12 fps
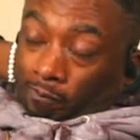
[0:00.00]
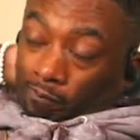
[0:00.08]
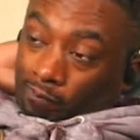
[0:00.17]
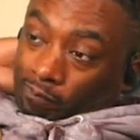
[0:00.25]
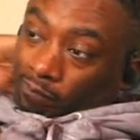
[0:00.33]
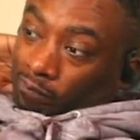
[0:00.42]

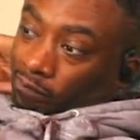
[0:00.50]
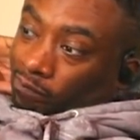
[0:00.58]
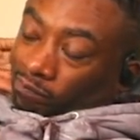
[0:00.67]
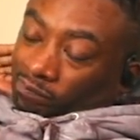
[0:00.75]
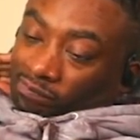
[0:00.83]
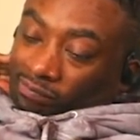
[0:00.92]

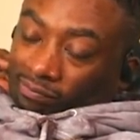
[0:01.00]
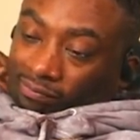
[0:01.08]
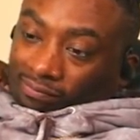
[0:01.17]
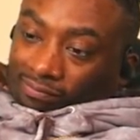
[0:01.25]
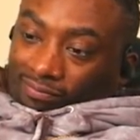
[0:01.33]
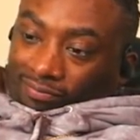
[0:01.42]

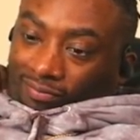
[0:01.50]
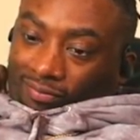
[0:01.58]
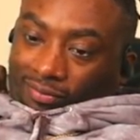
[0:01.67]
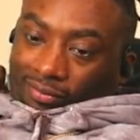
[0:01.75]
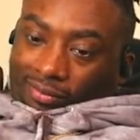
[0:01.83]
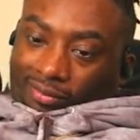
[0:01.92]

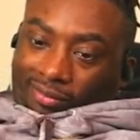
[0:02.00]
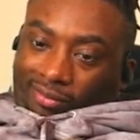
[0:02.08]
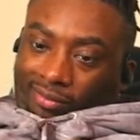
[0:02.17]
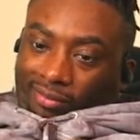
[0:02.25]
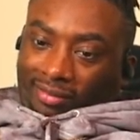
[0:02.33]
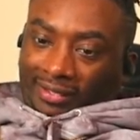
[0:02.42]

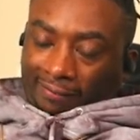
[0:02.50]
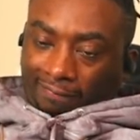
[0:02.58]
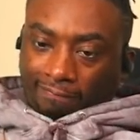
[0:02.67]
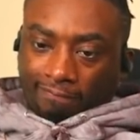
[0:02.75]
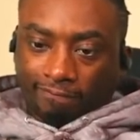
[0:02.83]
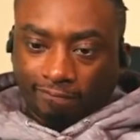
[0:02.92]

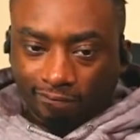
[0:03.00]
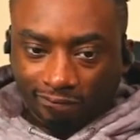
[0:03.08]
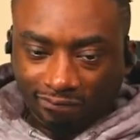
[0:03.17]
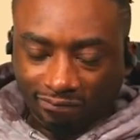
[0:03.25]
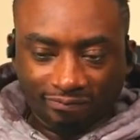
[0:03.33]
No words are spoken by the person on screen.